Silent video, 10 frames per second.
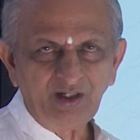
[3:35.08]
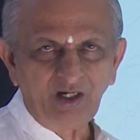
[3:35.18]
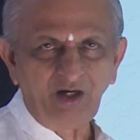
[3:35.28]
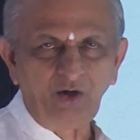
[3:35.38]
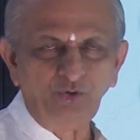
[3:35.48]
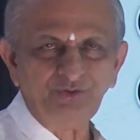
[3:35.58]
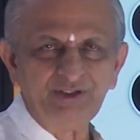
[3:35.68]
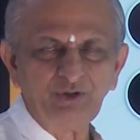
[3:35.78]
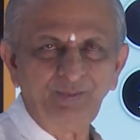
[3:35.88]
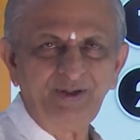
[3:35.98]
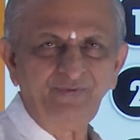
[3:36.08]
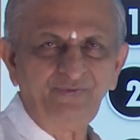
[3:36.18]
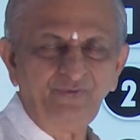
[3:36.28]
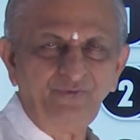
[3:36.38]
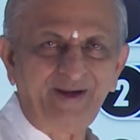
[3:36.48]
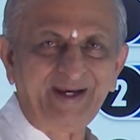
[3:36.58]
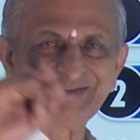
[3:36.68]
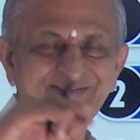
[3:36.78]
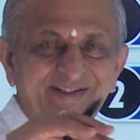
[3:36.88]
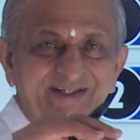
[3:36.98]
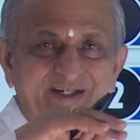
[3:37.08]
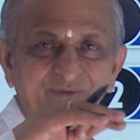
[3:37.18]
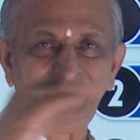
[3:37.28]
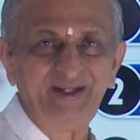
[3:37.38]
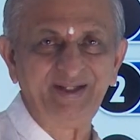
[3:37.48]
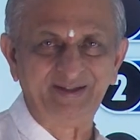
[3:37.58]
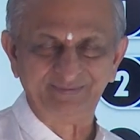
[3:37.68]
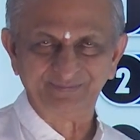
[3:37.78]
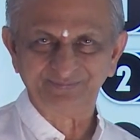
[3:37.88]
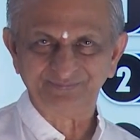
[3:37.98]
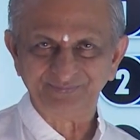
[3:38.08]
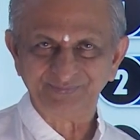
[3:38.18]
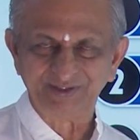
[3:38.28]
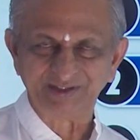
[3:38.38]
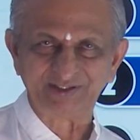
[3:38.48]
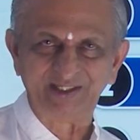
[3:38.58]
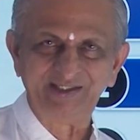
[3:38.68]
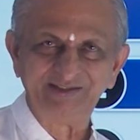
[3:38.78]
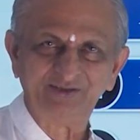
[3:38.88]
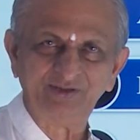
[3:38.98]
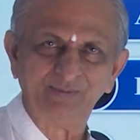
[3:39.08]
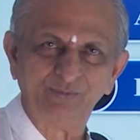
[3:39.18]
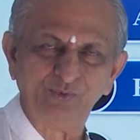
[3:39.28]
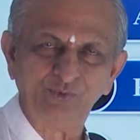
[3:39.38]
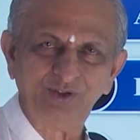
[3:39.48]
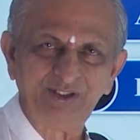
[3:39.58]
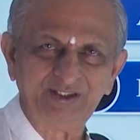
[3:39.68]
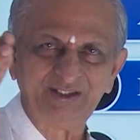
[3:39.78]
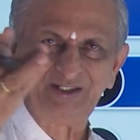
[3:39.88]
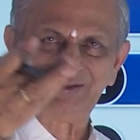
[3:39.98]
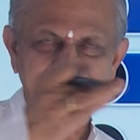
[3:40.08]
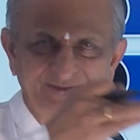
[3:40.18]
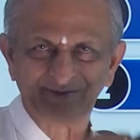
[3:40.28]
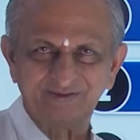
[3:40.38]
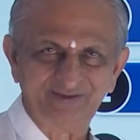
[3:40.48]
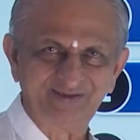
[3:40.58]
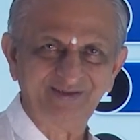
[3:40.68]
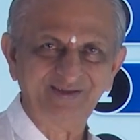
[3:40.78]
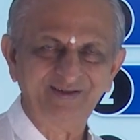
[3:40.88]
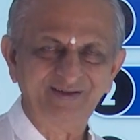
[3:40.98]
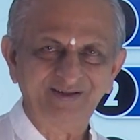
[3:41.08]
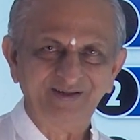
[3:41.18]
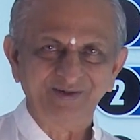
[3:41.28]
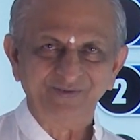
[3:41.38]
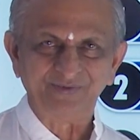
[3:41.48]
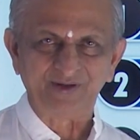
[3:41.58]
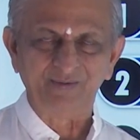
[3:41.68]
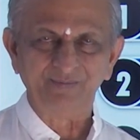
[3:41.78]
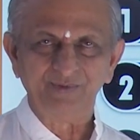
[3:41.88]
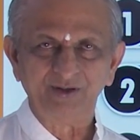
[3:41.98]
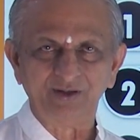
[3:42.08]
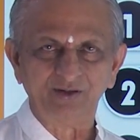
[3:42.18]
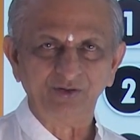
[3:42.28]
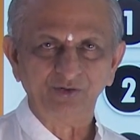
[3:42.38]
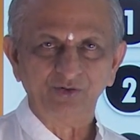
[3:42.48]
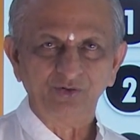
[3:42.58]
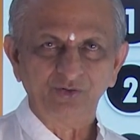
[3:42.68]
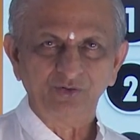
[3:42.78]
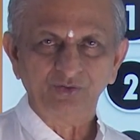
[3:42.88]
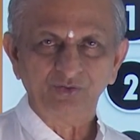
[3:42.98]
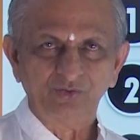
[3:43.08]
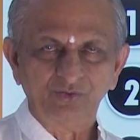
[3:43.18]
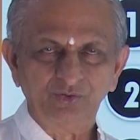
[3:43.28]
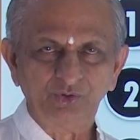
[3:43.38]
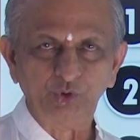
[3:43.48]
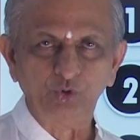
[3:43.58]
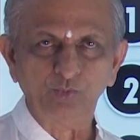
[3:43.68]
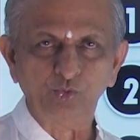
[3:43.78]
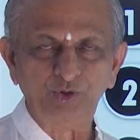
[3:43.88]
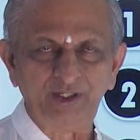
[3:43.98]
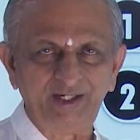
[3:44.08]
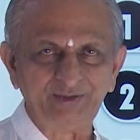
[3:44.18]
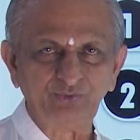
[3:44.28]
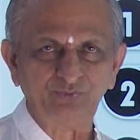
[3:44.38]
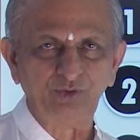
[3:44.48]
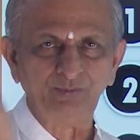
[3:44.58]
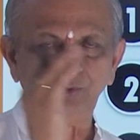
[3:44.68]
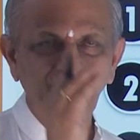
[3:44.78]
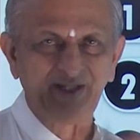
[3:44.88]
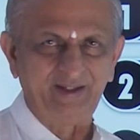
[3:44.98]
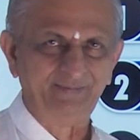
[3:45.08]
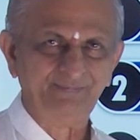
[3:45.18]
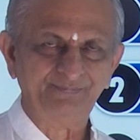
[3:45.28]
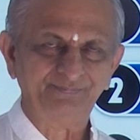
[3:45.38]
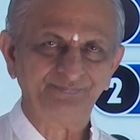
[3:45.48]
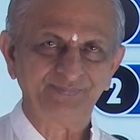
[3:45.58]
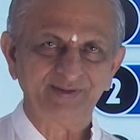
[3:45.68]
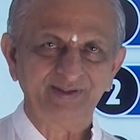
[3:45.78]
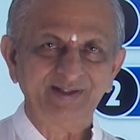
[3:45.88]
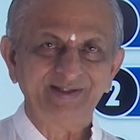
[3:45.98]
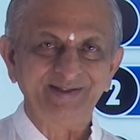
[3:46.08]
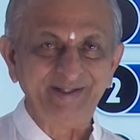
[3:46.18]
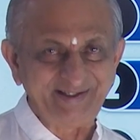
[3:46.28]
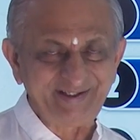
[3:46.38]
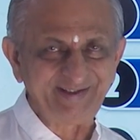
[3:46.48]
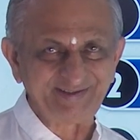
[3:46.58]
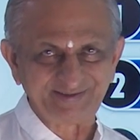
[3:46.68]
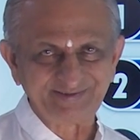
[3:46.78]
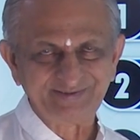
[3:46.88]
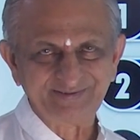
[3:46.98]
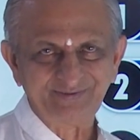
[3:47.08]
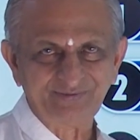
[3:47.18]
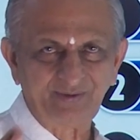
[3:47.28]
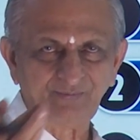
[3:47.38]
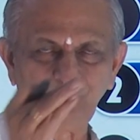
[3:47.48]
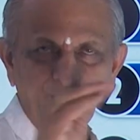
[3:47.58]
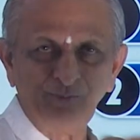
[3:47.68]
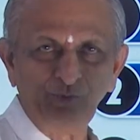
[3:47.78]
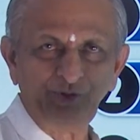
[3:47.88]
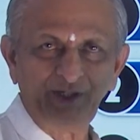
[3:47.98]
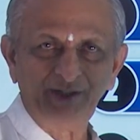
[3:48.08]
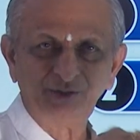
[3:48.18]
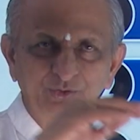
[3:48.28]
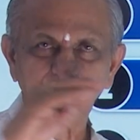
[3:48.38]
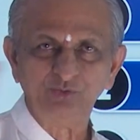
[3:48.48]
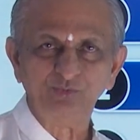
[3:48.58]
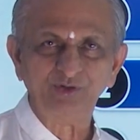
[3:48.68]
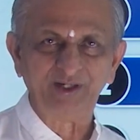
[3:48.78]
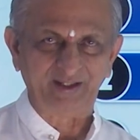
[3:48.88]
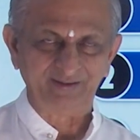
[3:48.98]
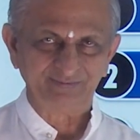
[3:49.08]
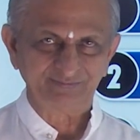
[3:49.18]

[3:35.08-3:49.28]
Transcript: How, how it will be waxing and waning. The size of the moon increases from uh, new moon day to full moon day. Decreases from full moon day to new moon day.